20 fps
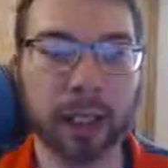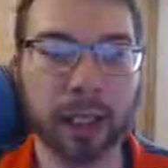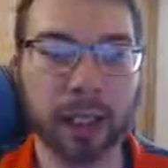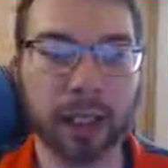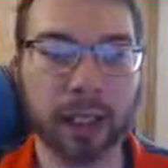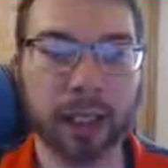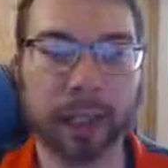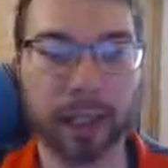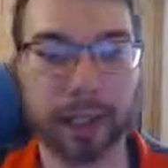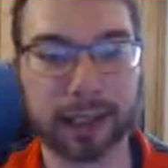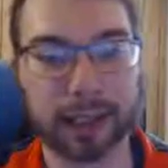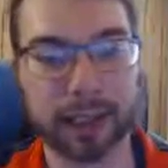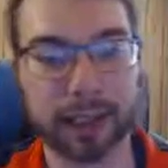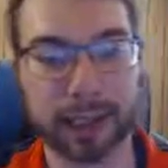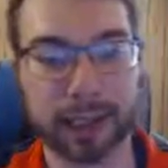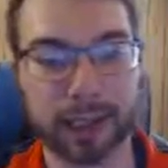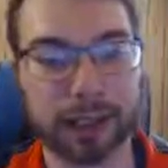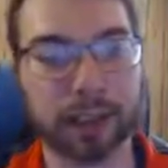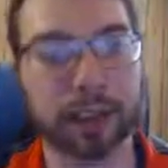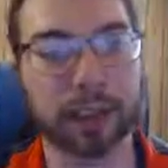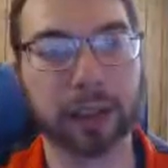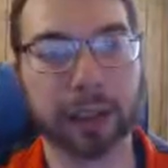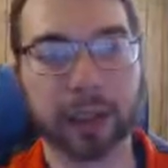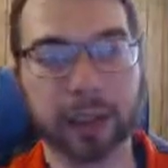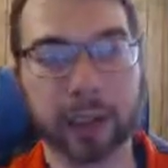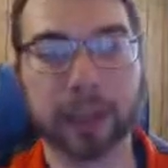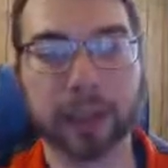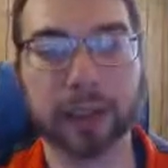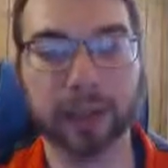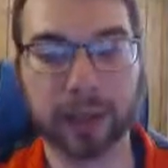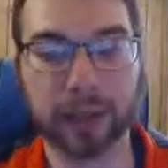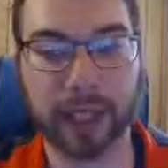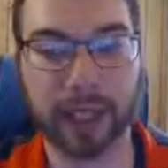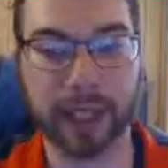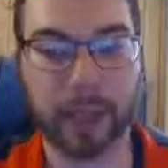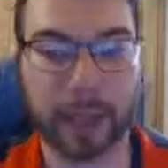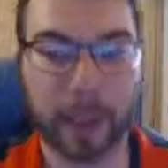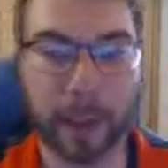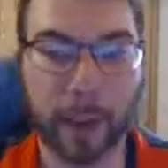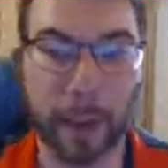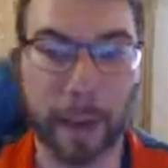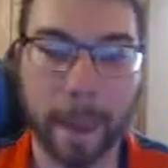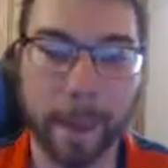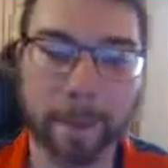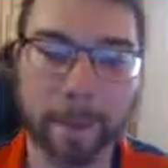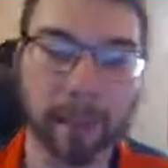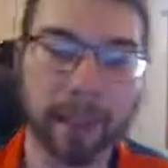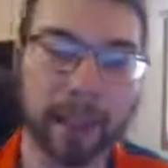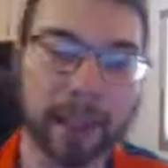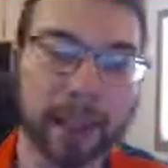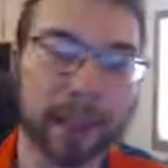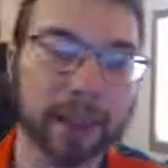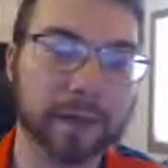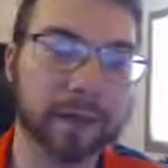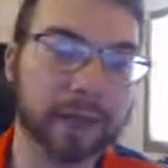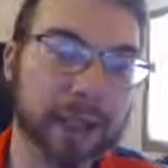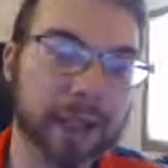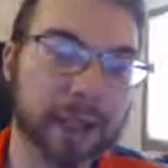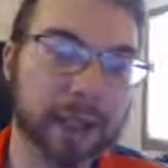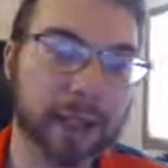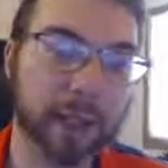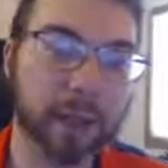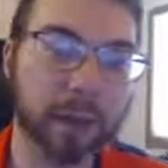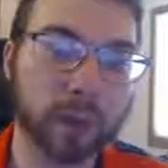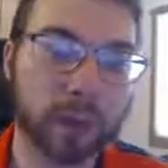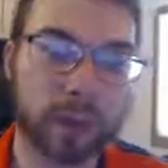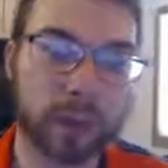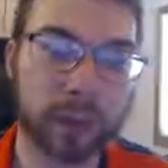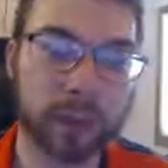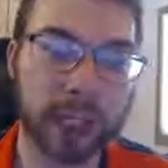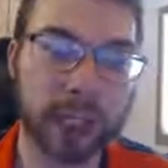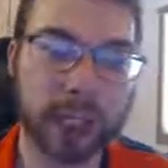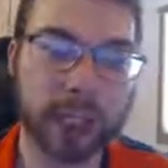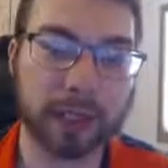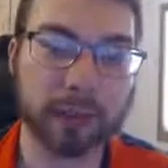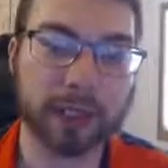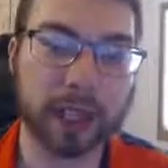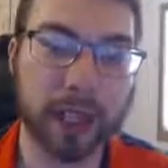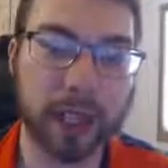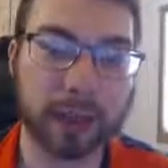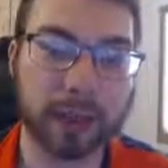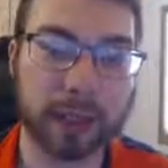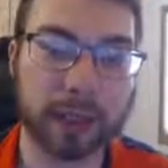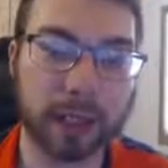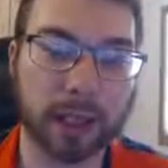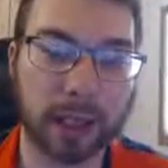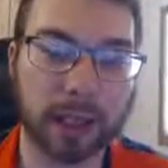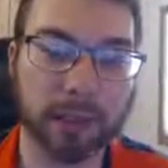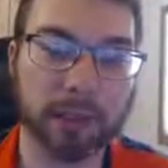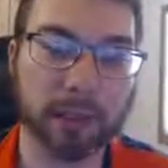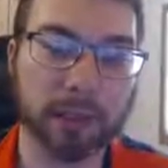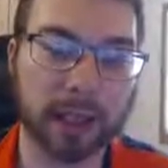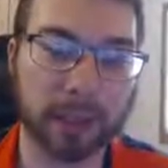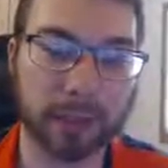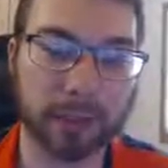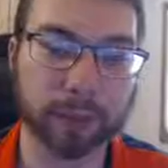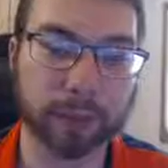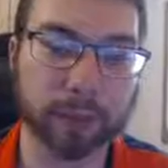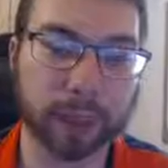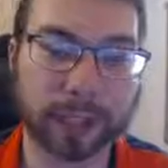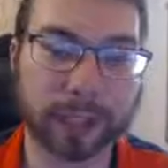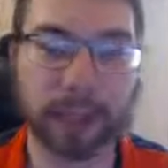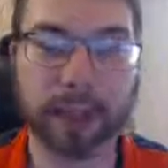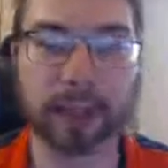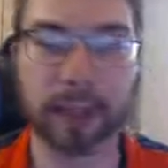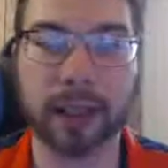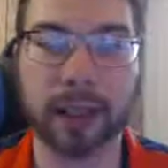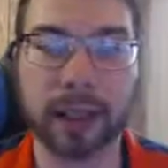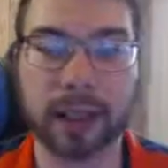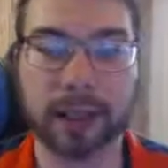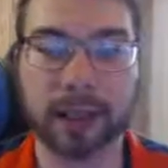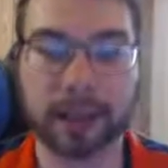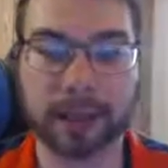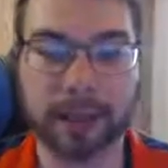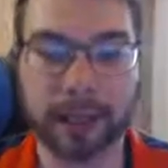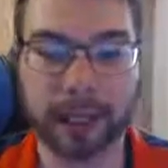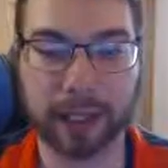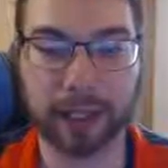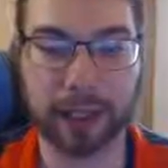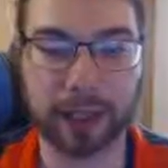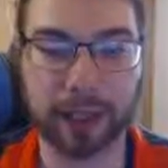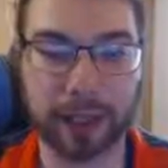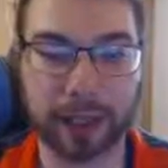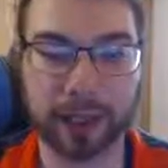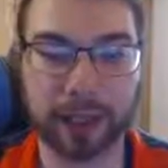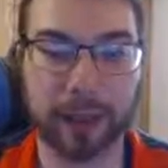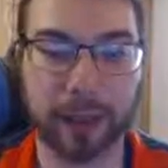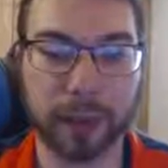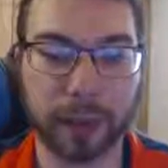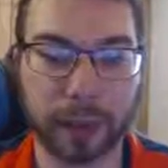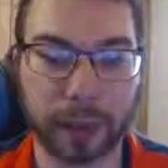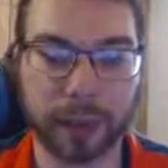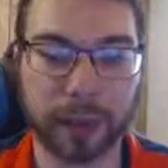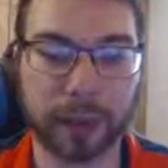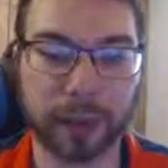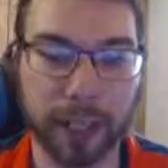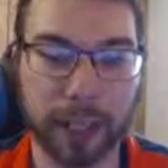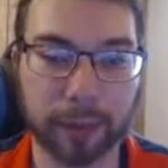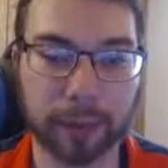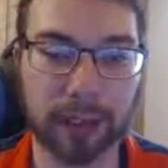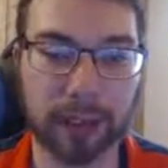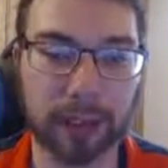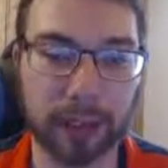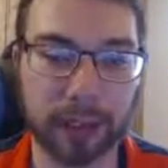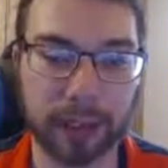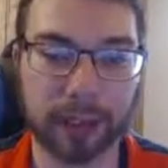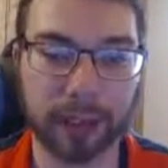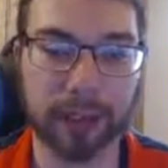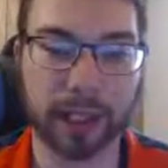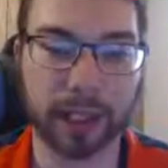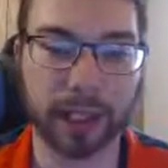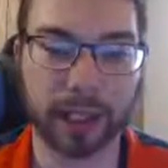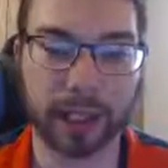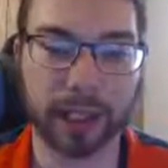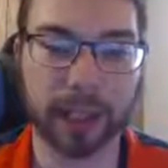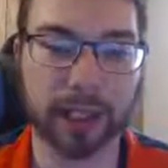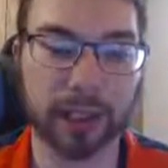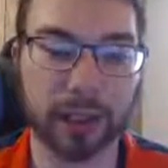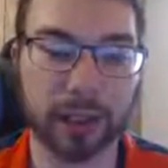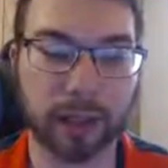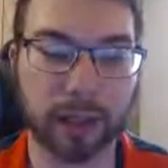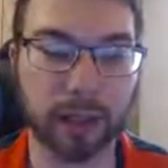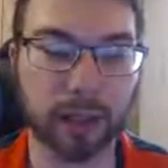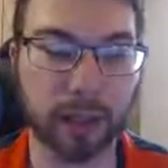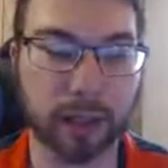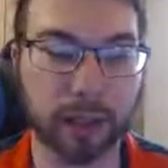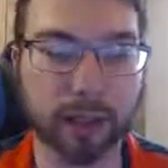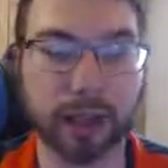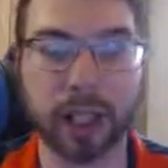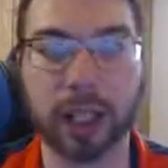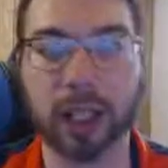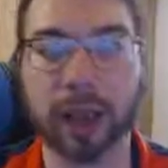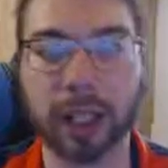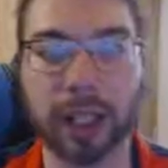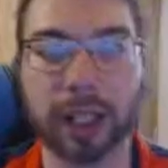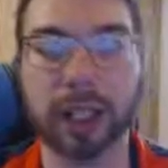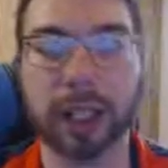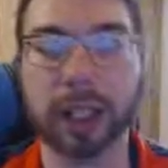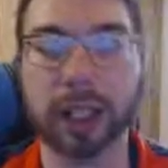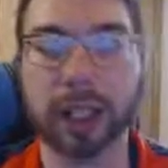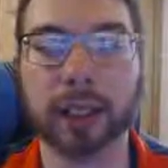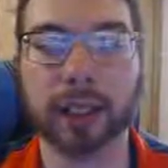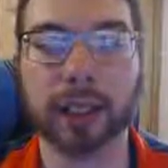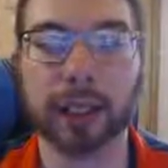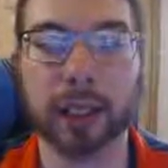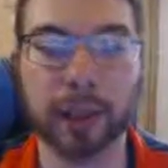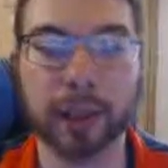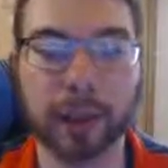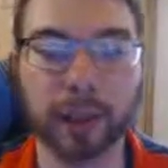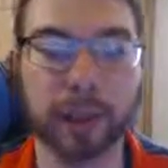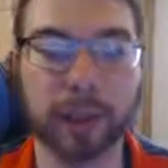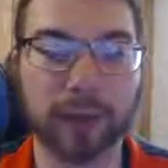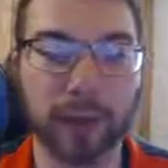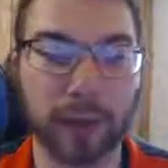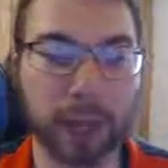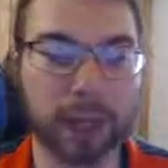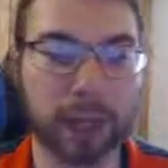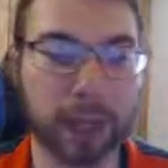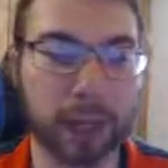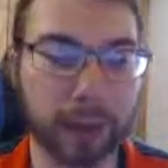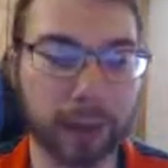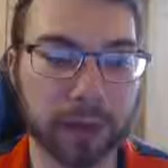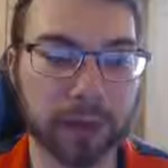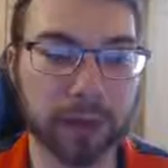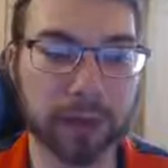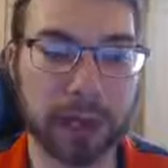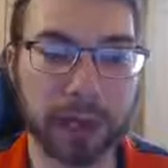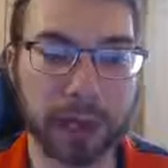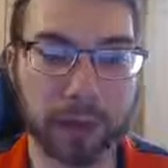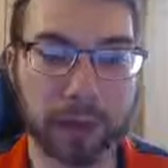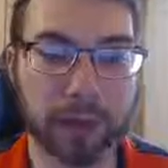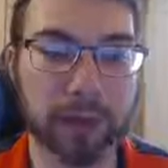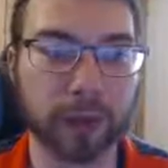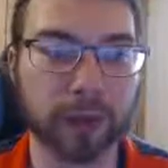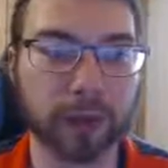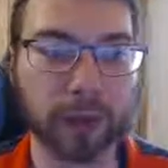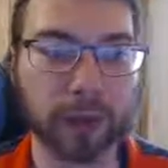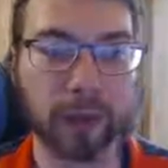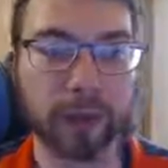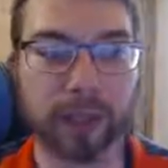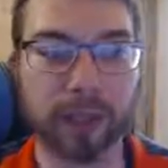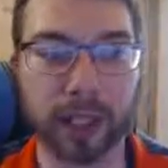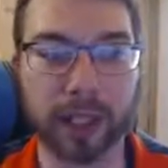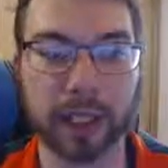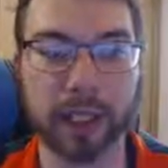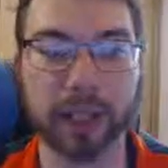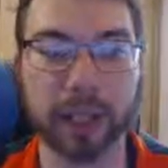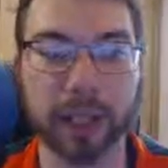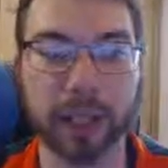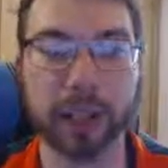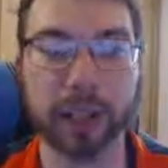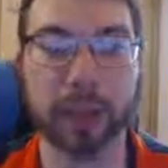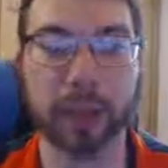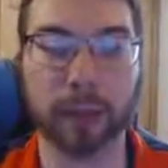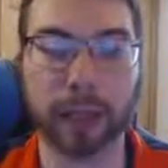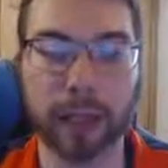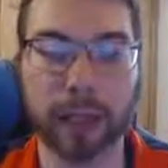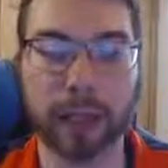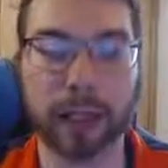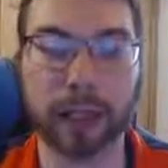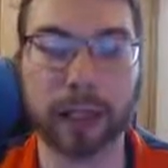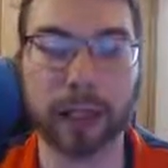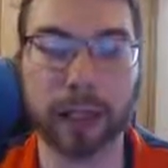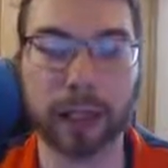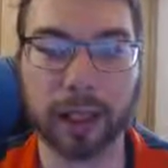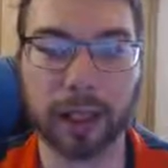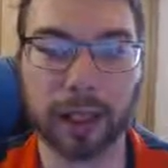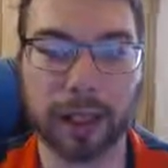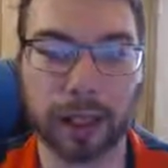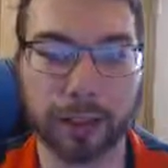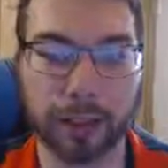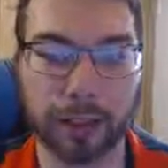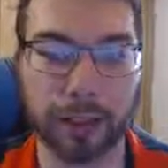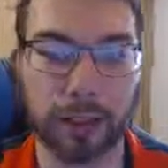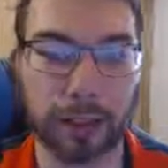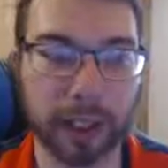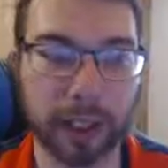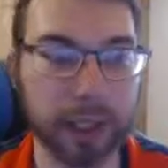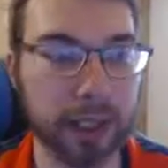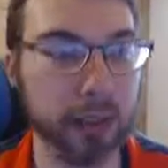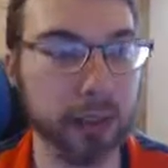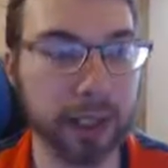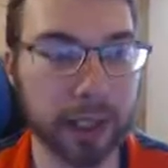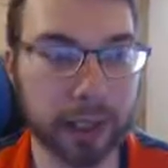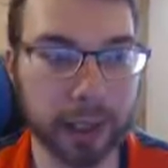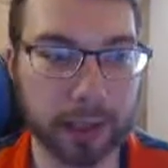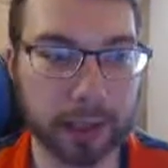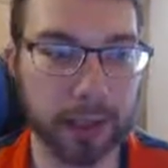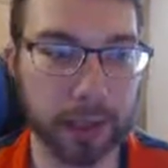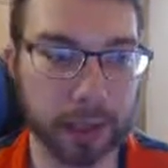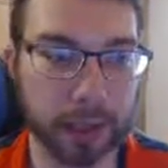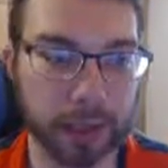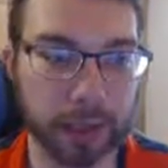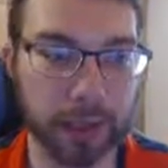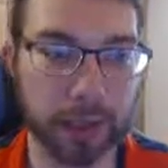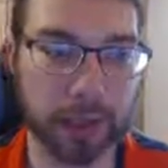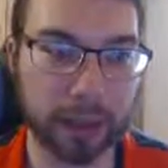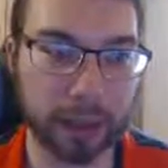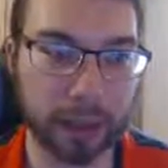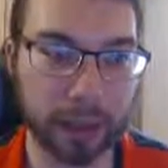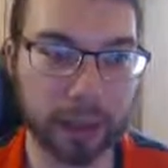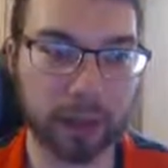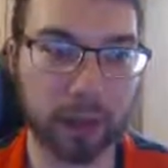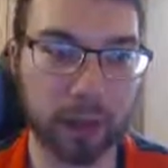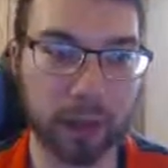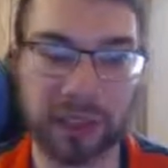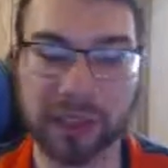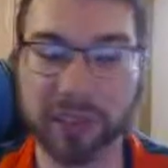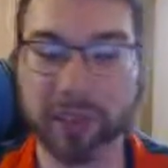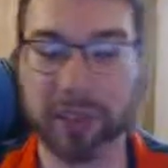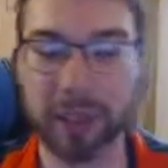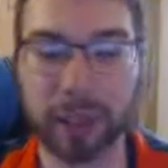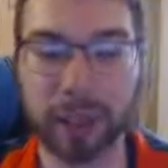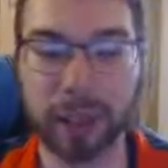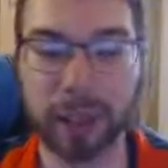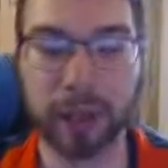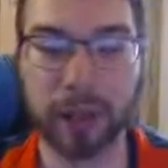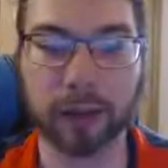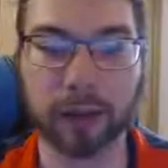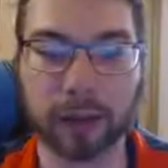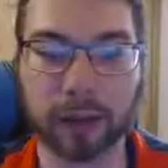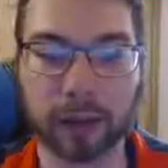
Like I said, defensive deck. And then finally, we're kind of topping it off with some pretty standard spell and trap cards that are, pretty generic. We do have 1 copy of Drowning Mirror Force. Ended up using my one of my dream tickets on Drowning Mirror Force. A very powerful